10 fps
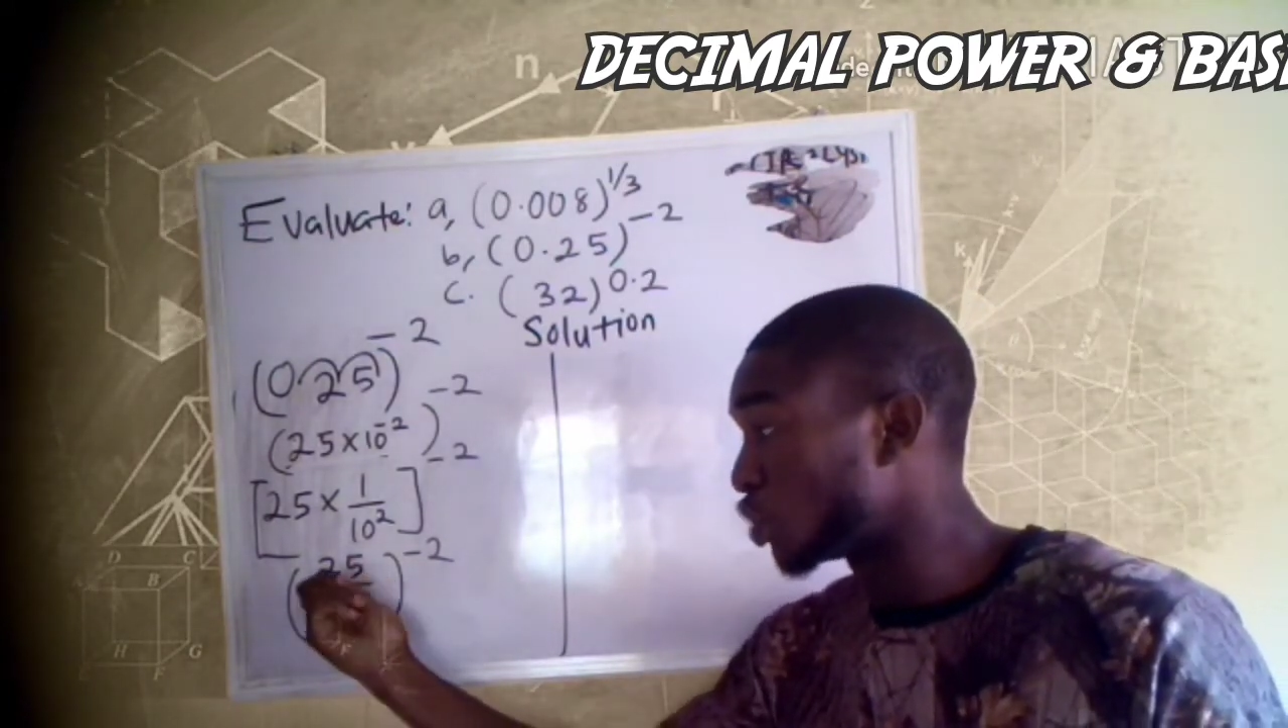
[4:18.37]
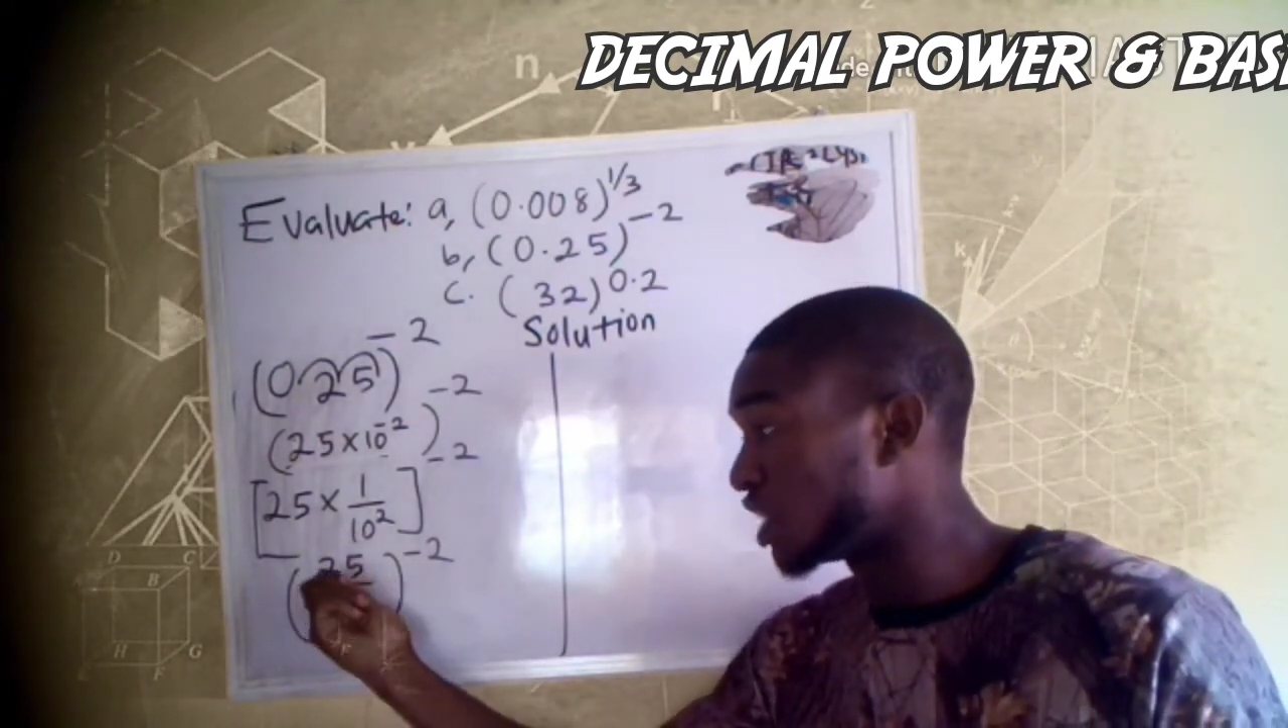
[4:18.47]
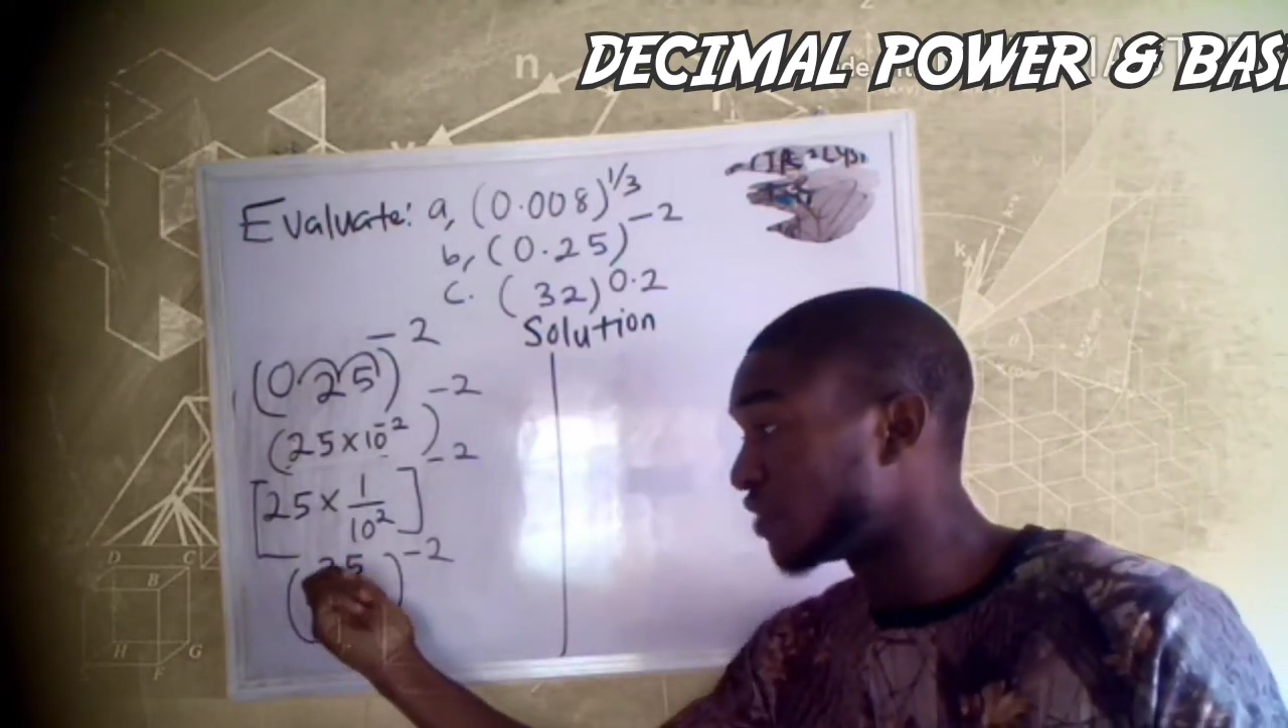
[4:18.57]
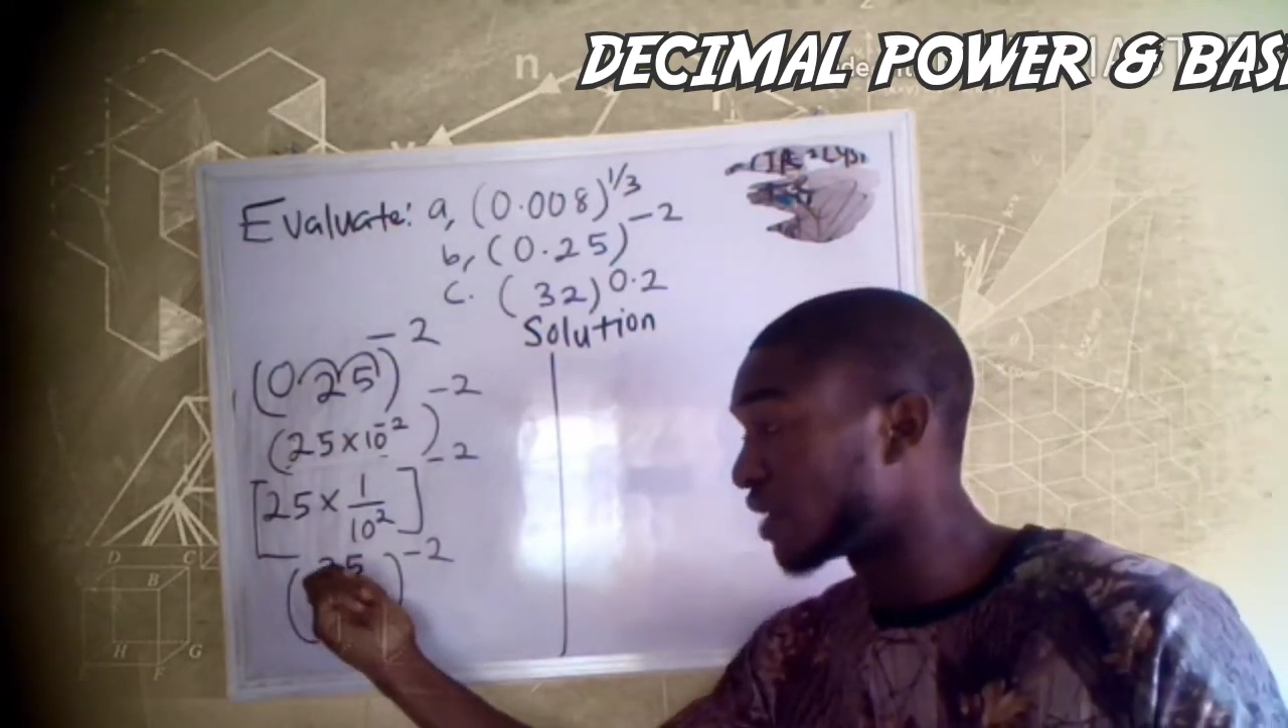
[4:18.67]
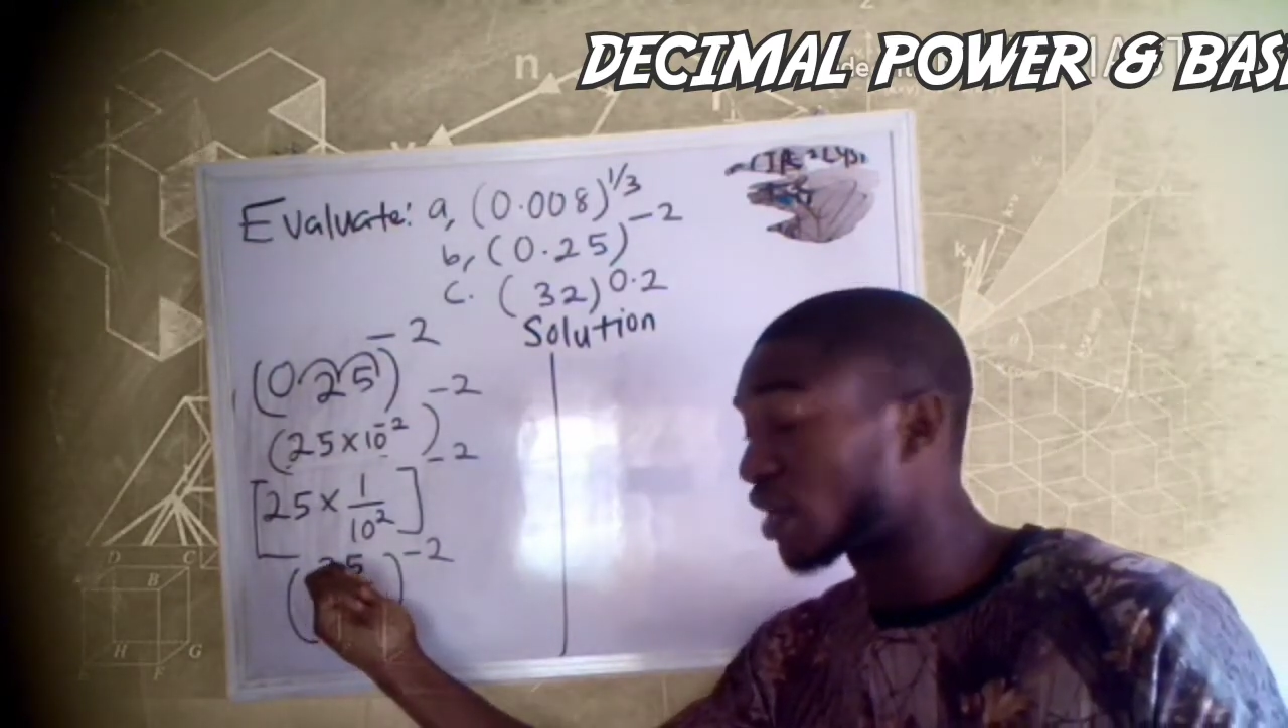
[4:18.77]

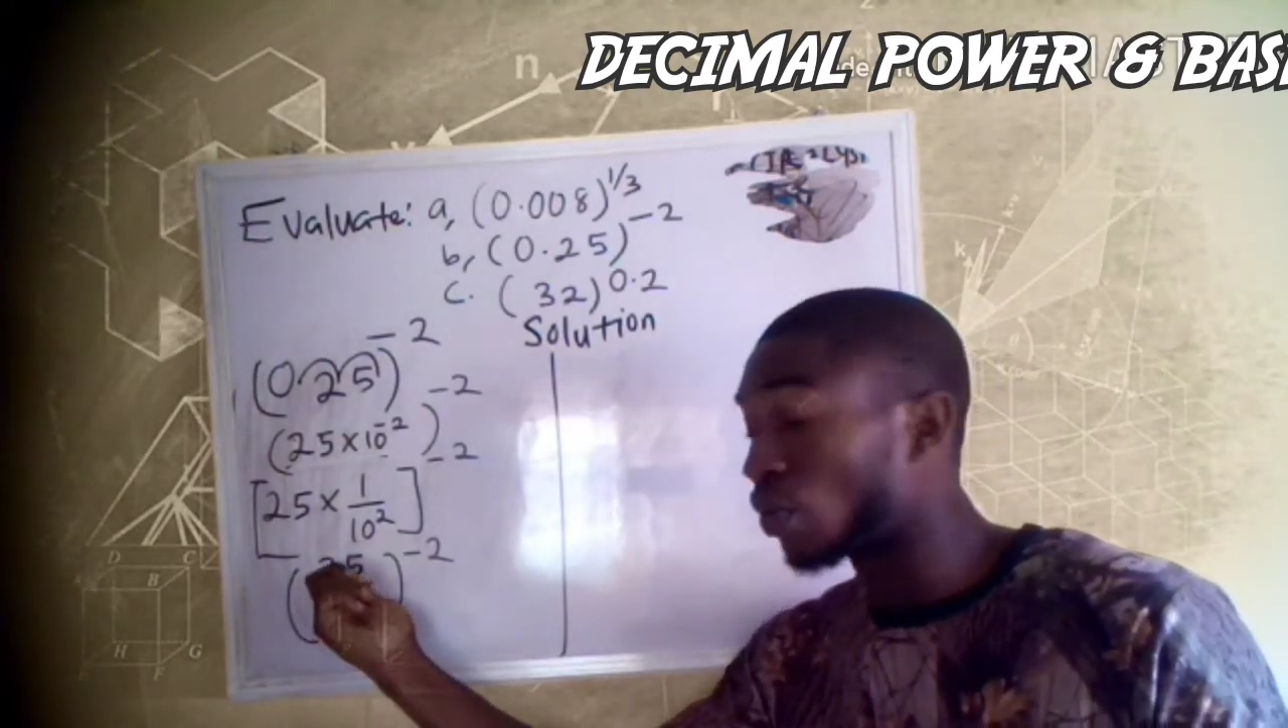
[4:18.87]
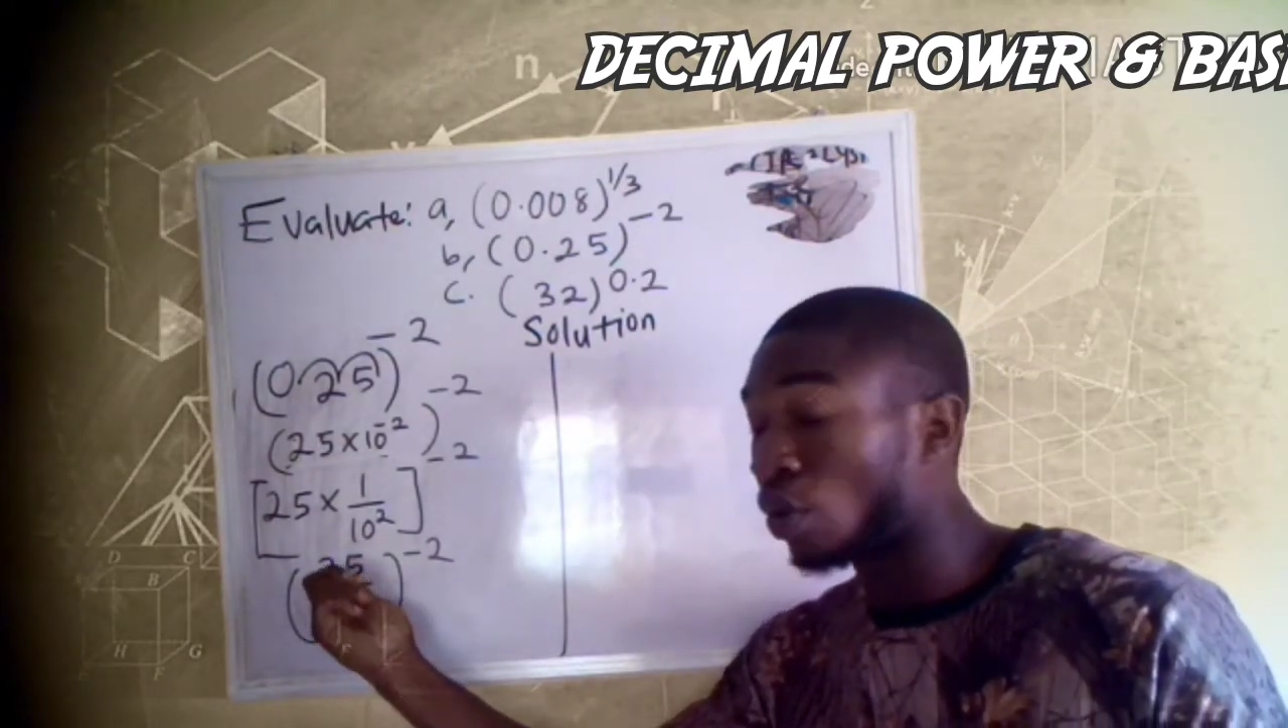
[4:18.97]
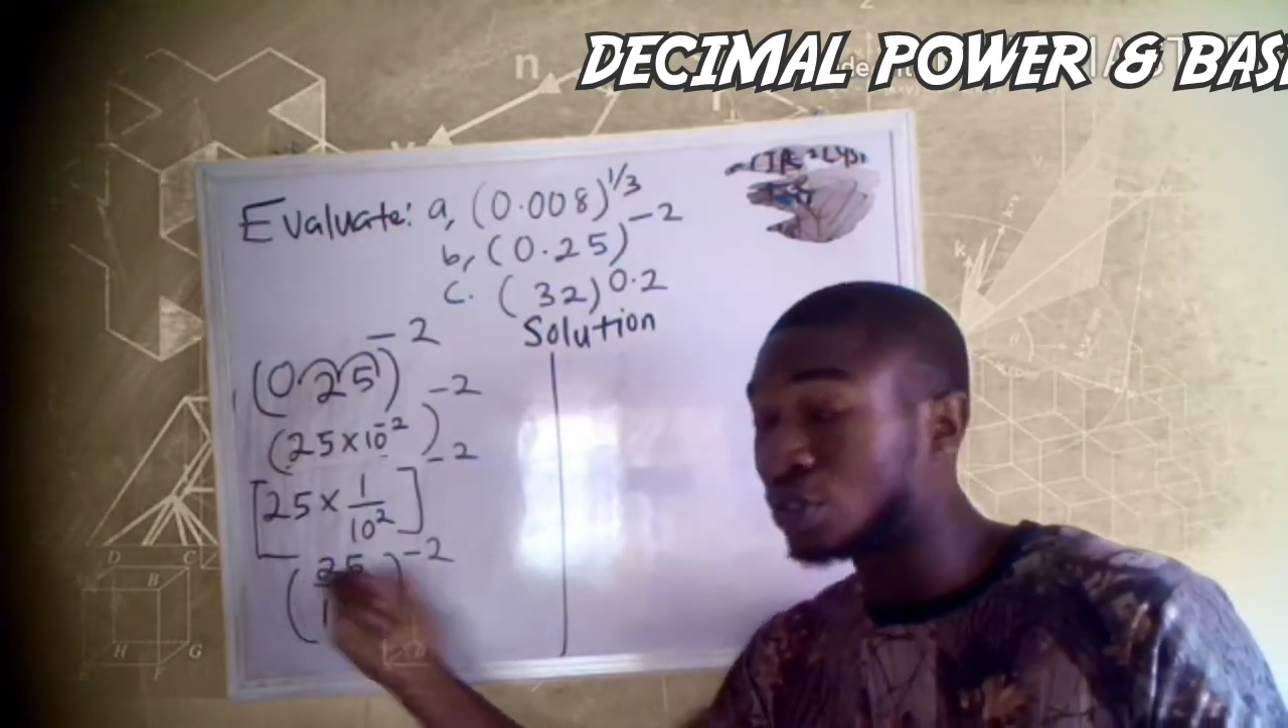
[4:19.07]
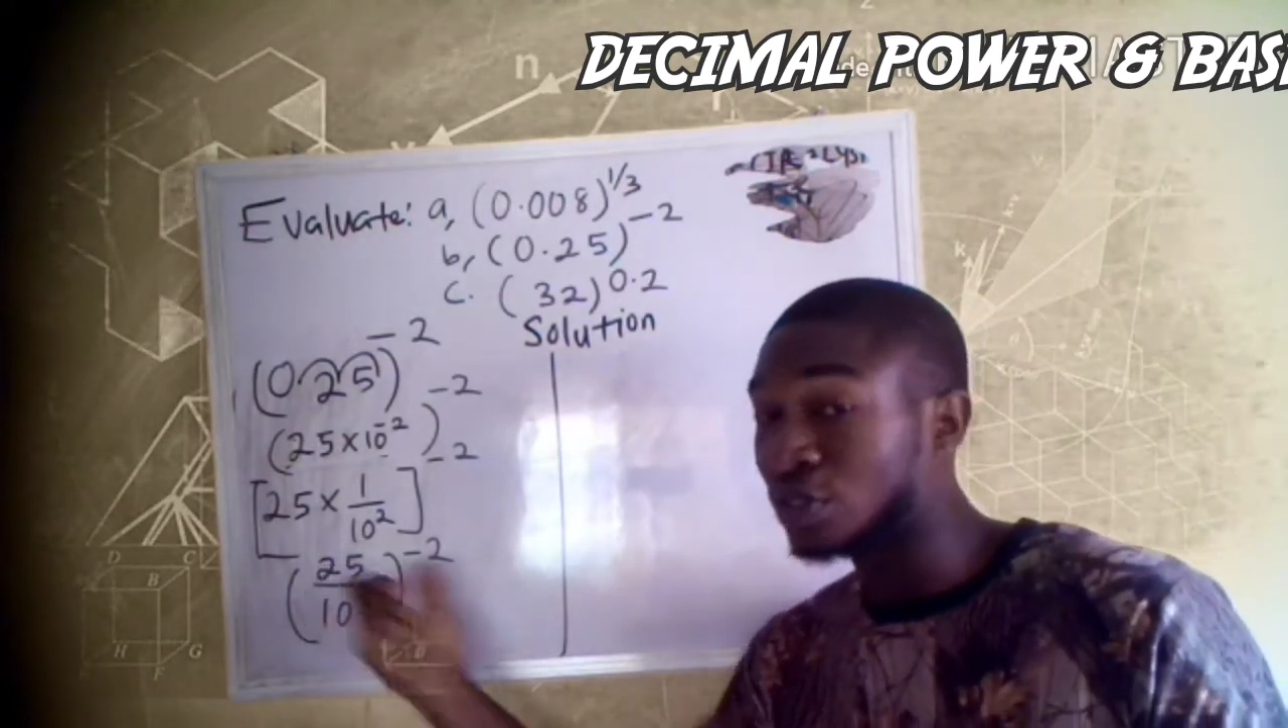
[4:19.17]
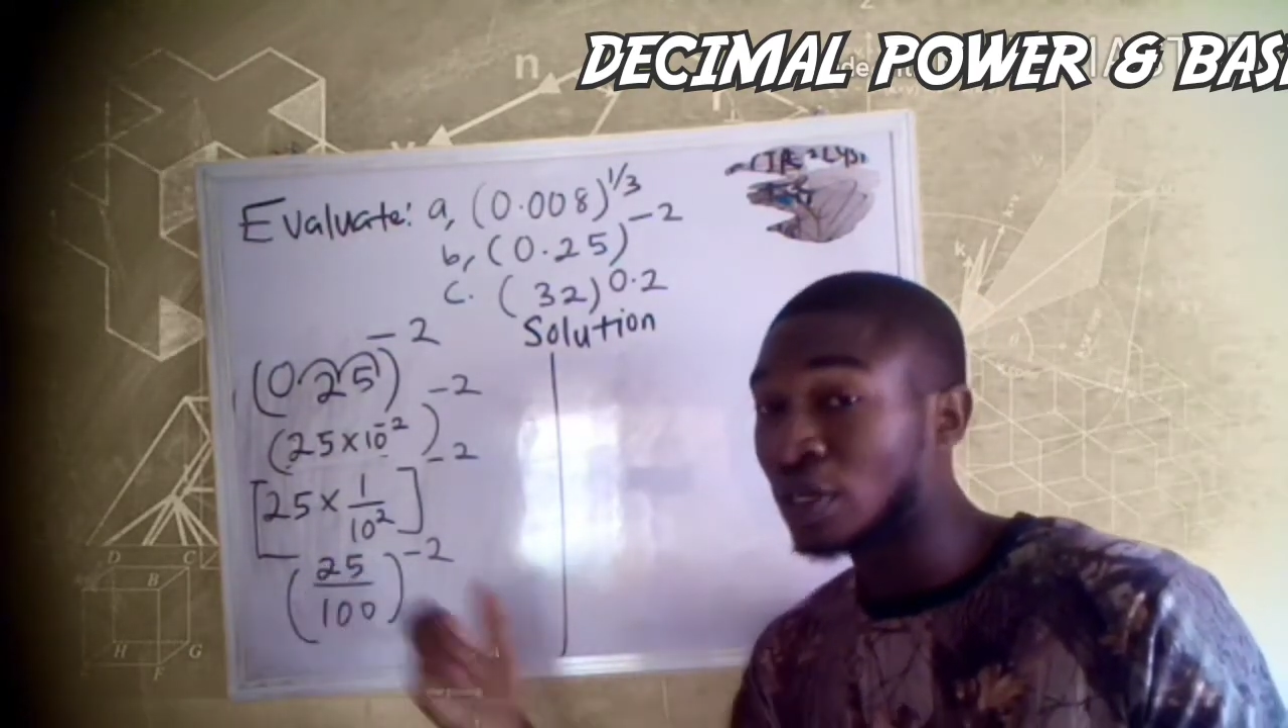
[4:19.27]
this very
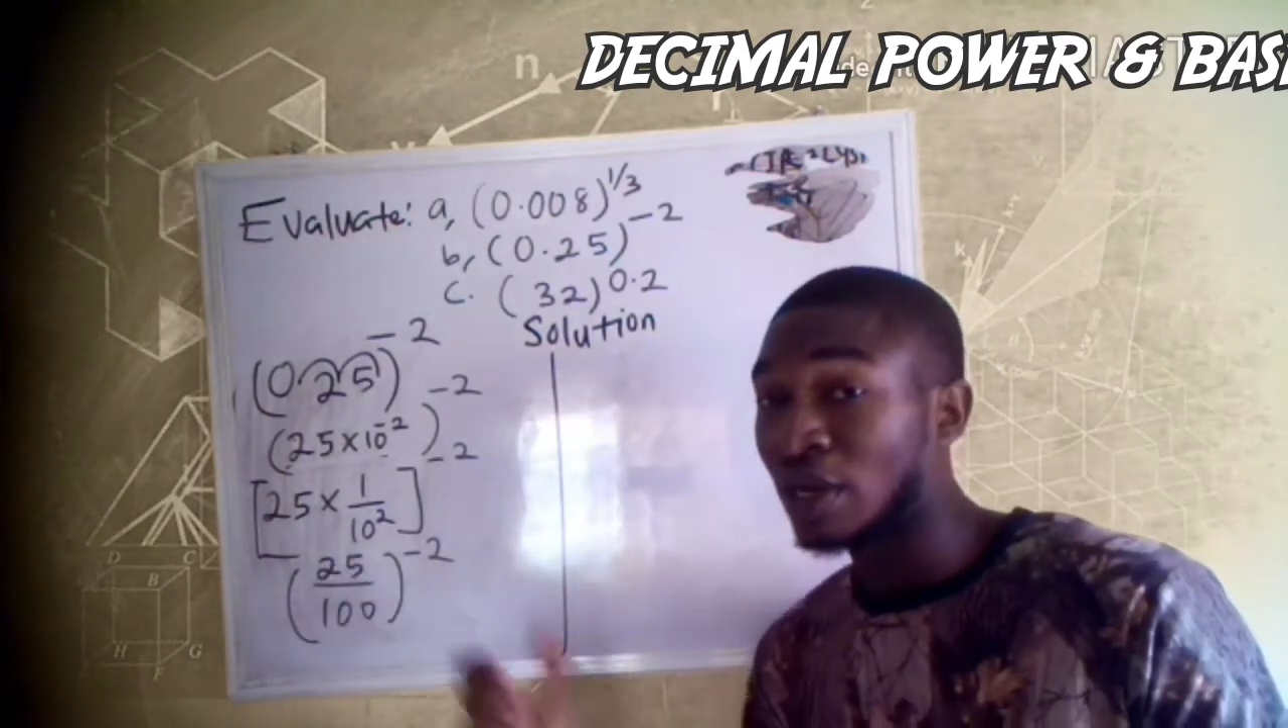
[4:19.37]
what?